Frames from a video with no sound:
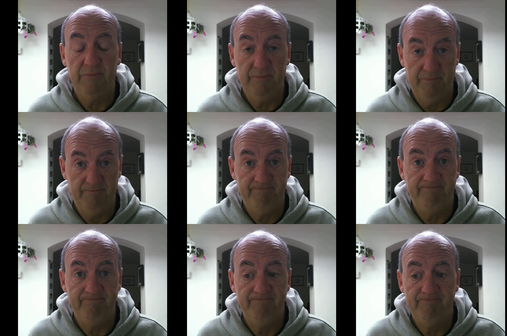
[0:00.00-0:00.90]

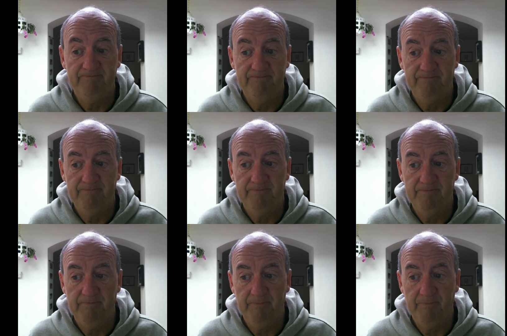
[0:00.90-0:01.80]

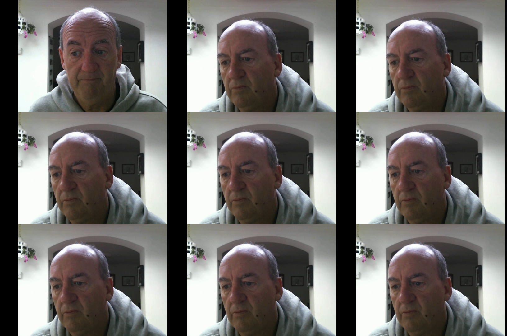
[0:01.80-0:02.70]

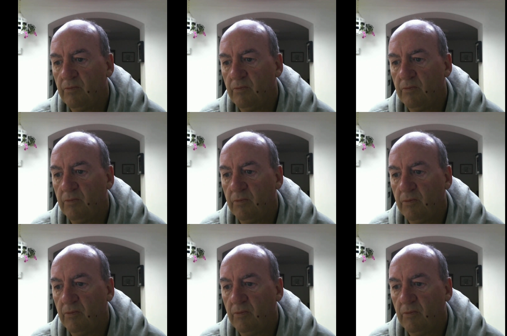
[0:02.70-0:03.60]

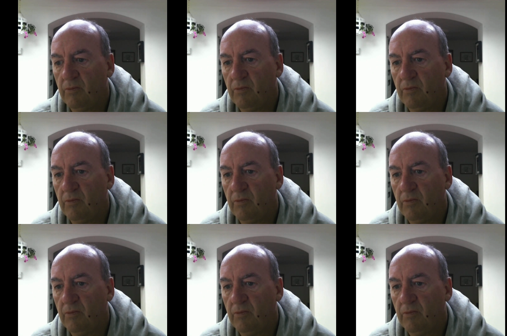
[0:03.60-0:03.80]
[no speech]